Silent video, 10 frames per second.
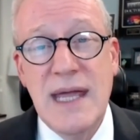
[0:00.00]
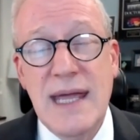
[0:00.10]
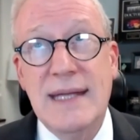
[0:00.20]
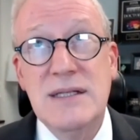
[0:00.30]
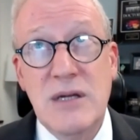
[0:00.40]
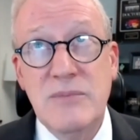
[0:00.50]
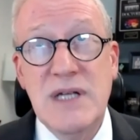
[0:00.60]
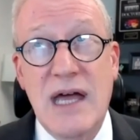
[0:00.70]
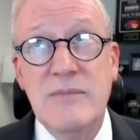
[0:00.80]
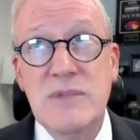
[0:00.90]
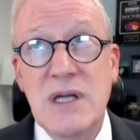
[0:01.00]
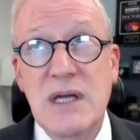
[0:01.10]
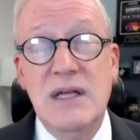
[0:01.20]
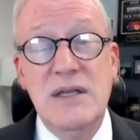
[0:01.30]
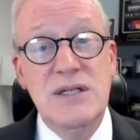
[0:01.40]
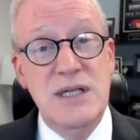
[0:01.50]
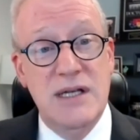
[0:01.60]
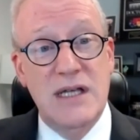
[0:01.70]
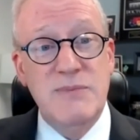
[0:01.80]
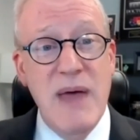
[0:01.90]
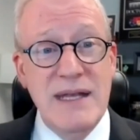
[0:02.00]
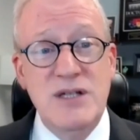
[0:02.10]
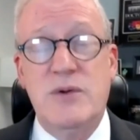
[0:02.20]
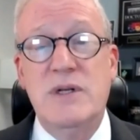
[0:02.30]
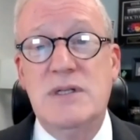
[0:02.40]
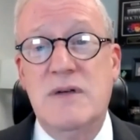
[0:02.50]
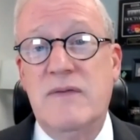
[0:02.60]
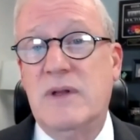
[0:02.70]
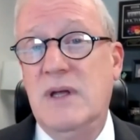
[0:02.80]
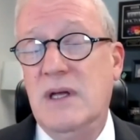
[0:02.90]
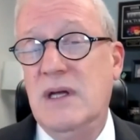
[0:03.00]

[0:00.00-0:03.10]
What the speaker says: And sometimes the CNS penetrance of the